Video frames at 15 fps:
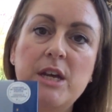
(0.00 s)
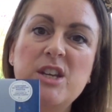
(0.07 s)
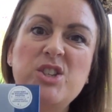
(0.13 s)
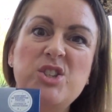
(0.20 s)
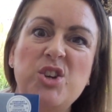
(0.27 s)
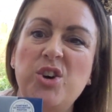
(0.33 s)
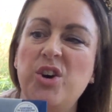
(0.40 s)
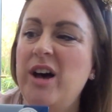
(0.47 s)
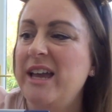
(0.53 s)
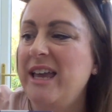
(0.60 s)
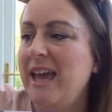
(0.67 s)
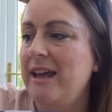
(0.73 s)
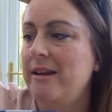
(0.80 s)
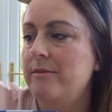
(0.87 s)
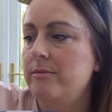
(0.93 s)
So
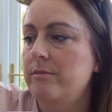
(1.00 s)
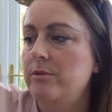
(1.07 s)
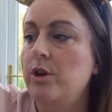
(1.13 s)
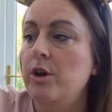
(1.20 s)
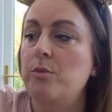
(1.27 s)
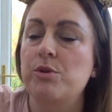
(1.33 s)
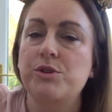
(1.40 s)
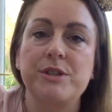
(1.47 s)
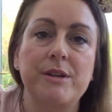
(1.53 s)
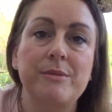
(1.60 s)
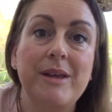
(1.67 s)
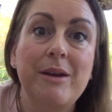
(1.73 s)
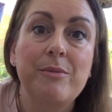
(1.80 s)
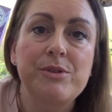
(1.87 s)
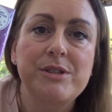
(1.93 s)
again, no, it
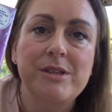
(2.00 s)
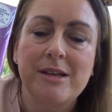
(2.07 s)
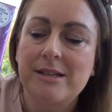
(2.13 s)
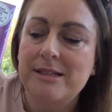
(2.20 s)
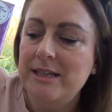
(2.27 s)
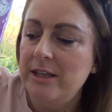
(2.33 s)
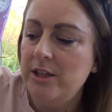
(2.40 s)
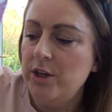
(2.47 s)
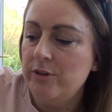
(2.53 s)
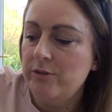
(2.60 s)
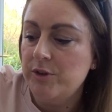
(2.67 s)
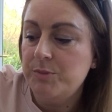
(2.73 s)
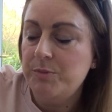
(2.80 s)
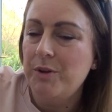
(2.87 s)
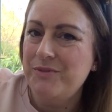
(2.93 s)
wasn't, it was 13
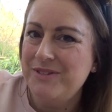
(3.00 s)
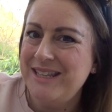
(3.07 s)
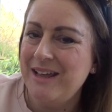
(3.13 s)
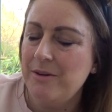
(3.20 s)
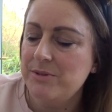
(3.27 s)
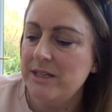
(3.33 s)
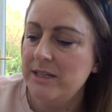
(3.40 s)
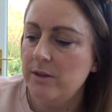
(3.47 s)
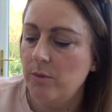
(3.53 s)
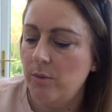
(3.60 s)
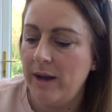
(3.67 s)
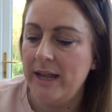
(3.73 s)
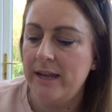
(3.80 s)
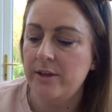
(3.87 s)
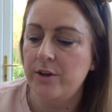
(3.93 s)
euros, but obviously that was a little
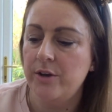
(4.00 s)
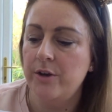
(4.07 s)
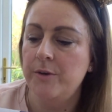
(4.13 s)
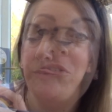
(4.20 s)
while ago.